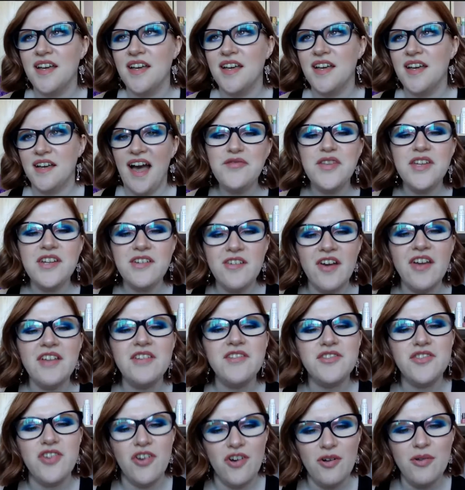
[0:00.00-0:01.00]
after
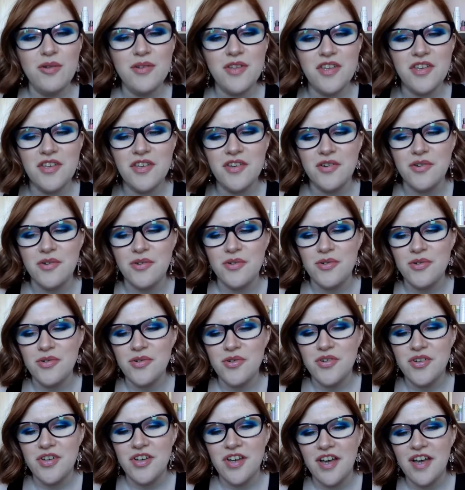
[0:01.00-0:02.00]
I told you
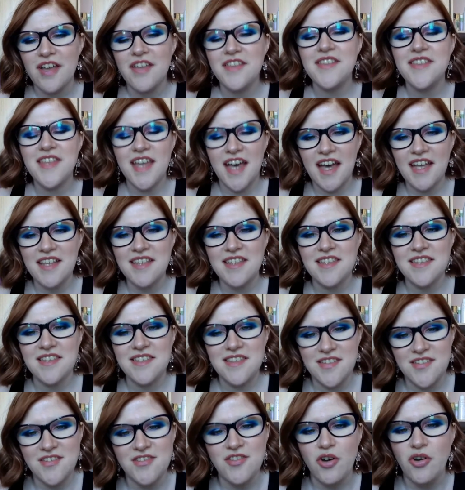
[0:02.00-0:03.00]
that
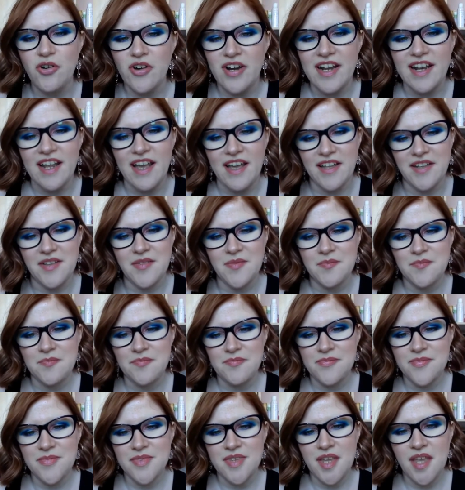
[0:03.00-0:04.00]
storyline,
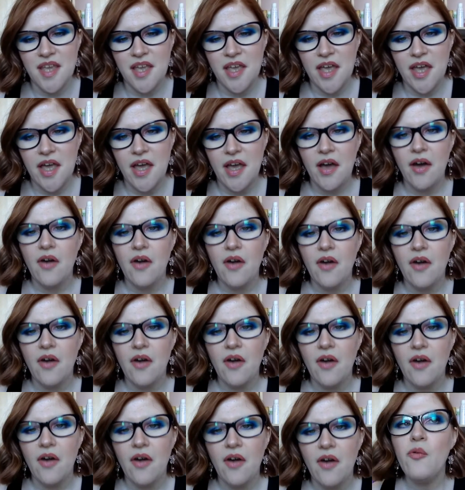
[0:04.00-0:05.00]

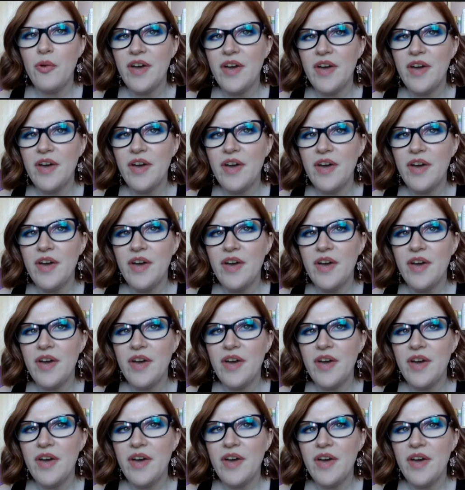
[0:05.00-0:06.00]
which
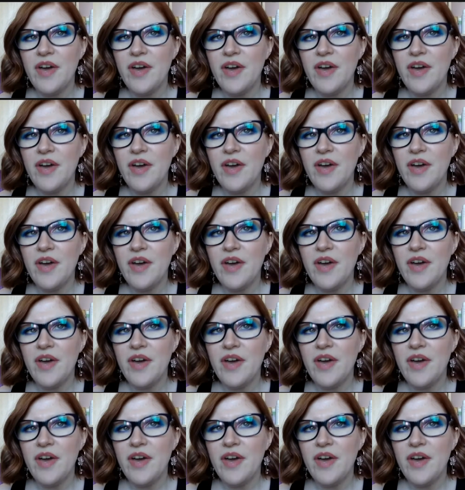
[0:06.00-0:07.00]
era do you
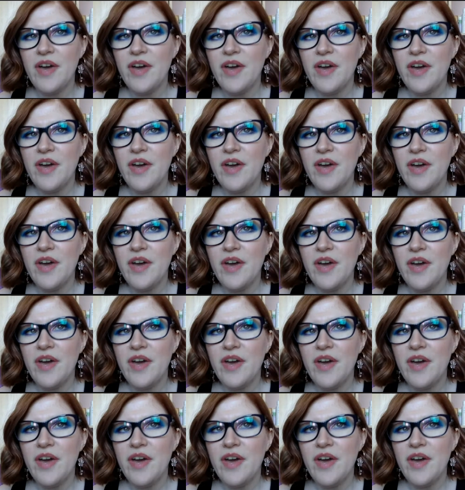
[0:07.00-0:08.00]
think
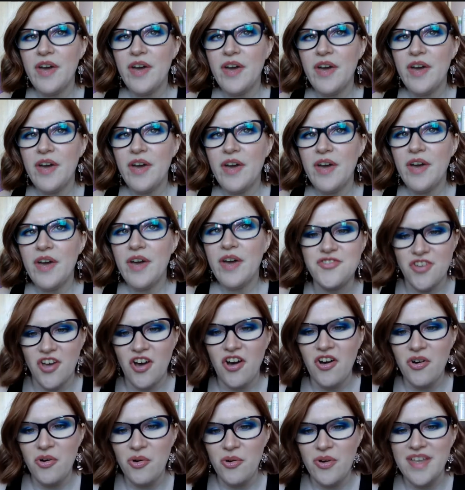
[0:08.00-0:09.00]
this
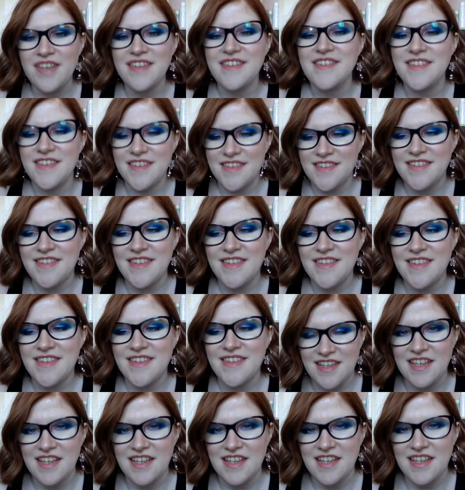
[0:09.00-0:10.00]
show is
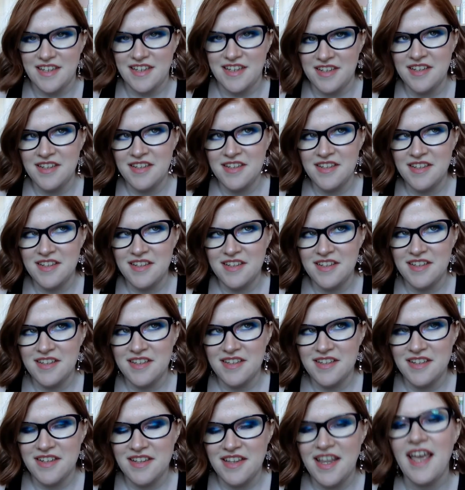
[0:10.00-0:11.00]
set in?
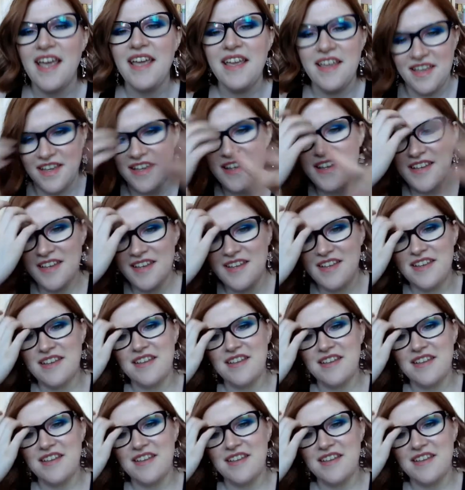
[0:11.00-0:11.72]
Like